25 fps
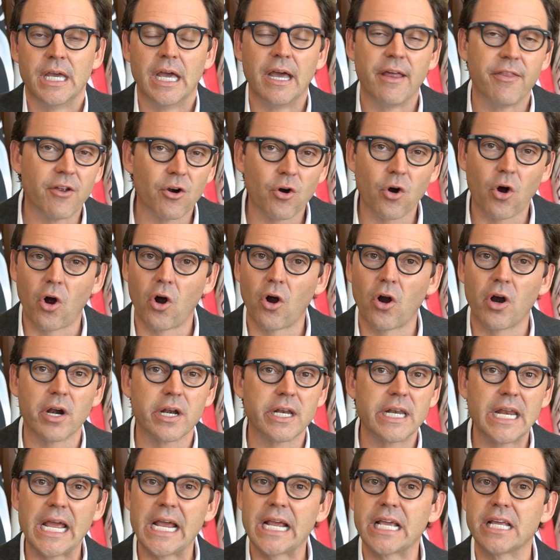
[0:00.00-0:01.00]
And there
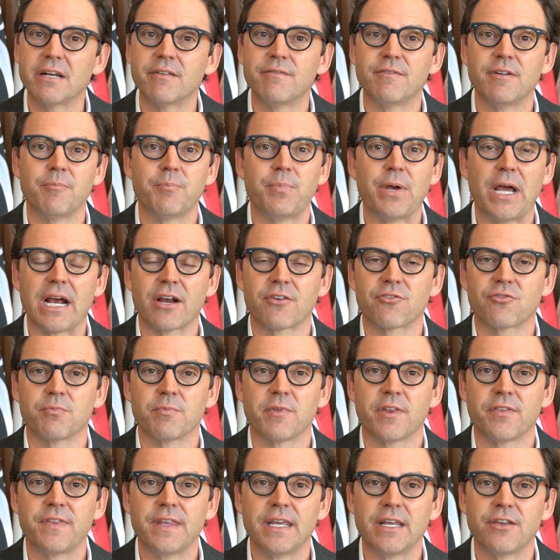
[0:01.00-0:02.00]
are negative impacts
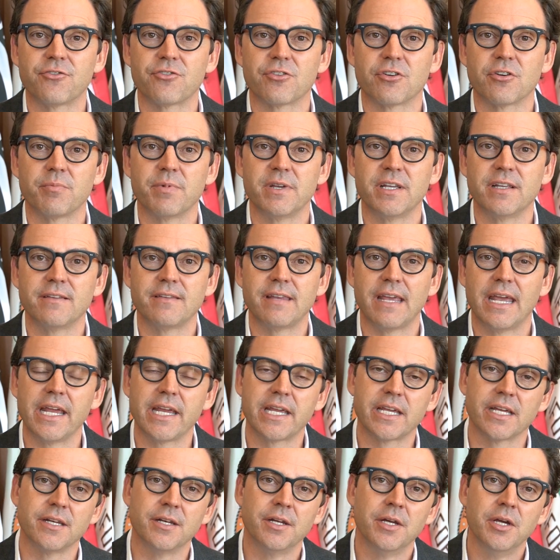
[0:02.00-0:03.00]
from the things that are being
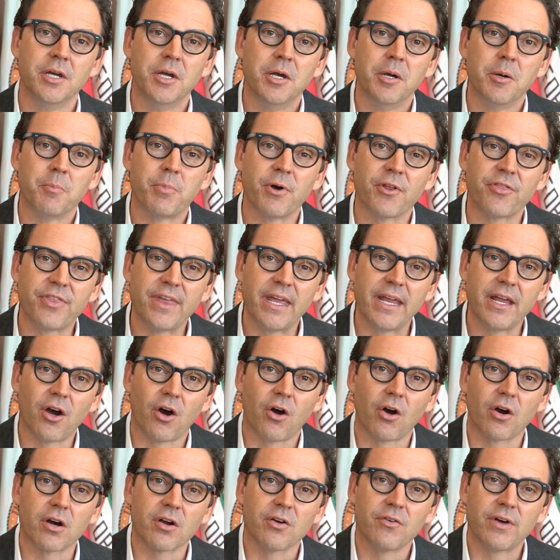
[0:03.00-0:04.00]
taken, but they
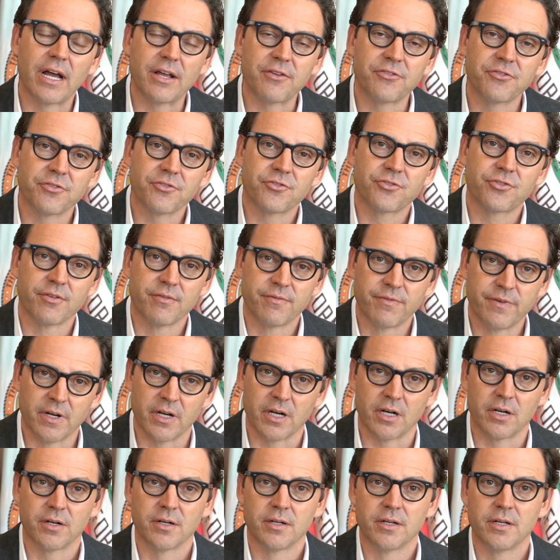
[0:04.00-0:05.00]
are less
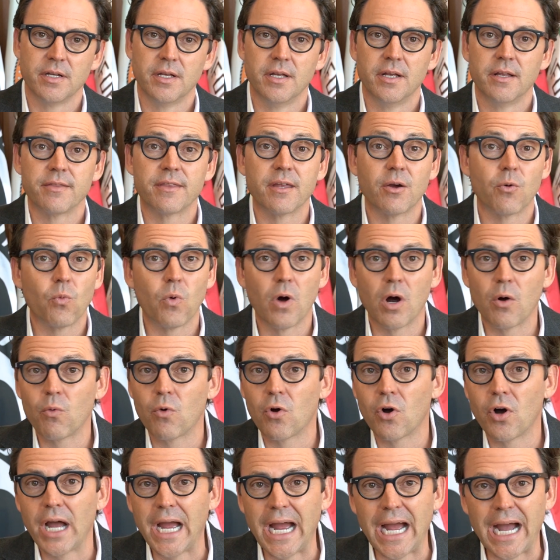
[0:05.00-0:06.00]
severe than what
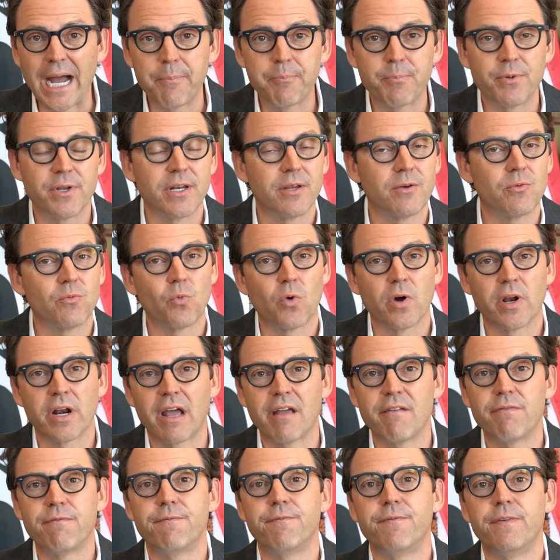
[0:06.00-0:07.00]
will happen and what
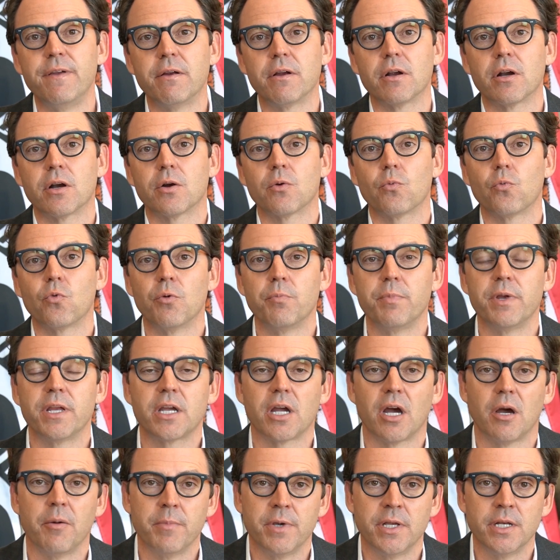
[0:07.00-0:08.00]
I fear will be
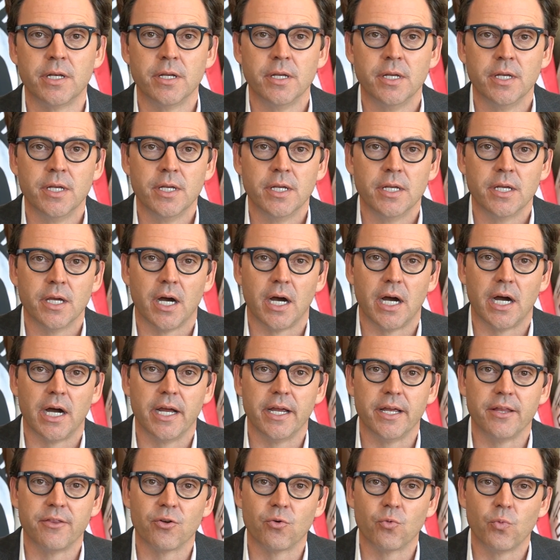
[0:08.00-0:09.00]
coming
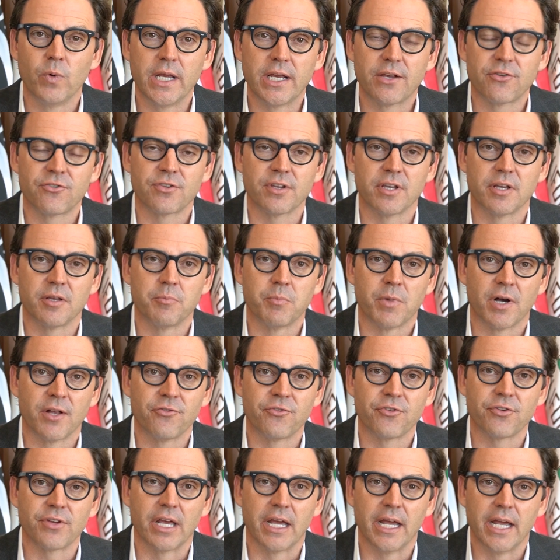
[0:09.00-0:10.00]
uh, in the weeks and
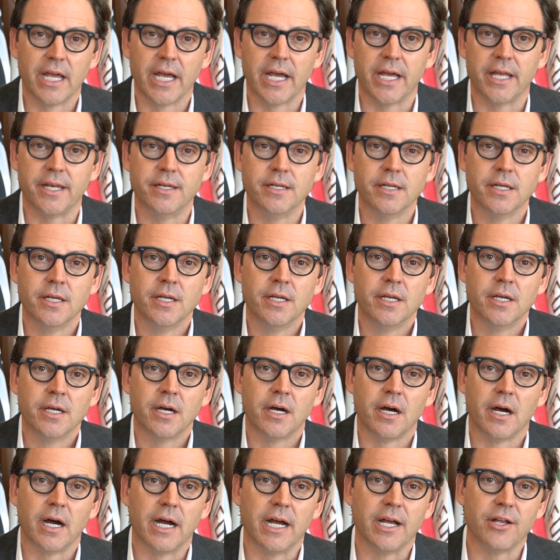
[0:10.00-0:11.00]
months ahead.
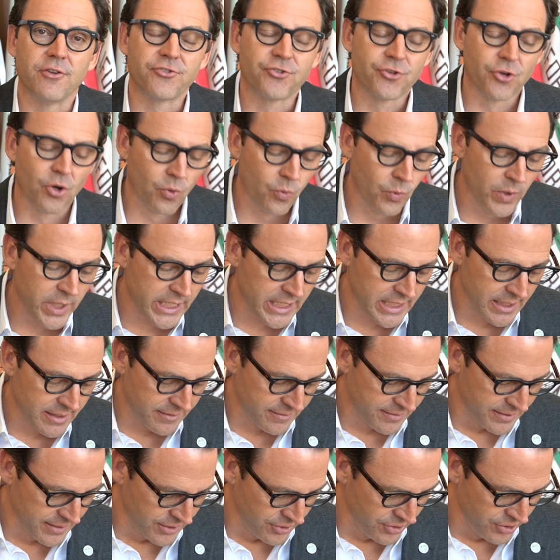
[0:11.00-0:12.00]
Uh, and so we
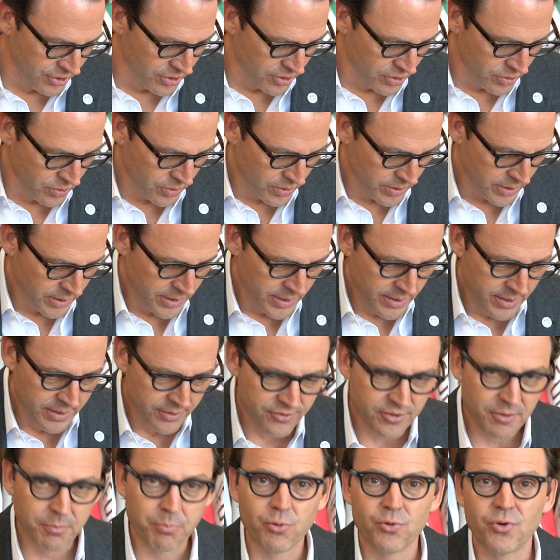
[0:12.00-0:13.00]
continue
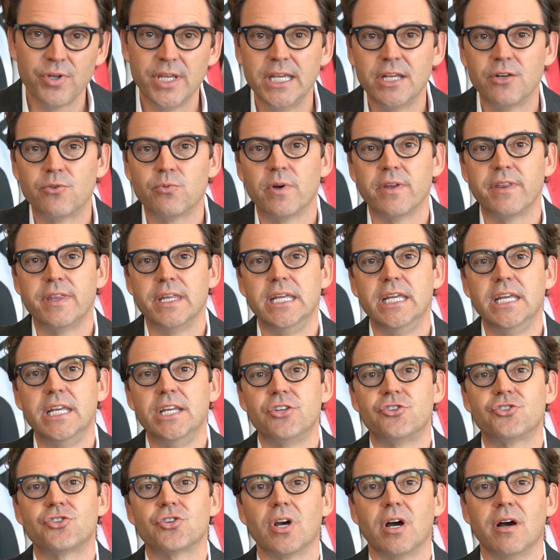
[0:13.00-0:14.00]
to plead with
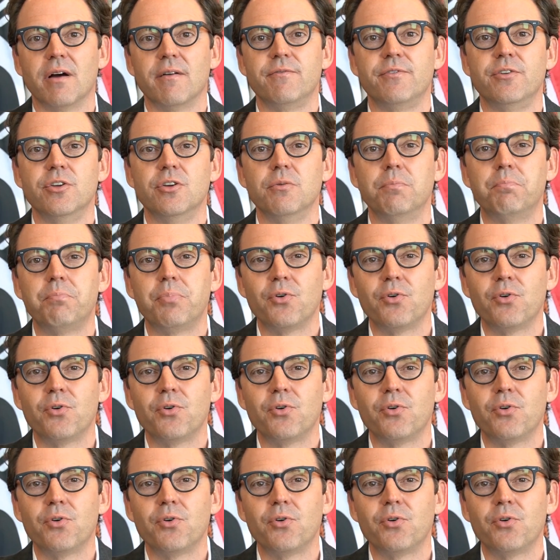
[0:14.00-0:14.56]
each of you.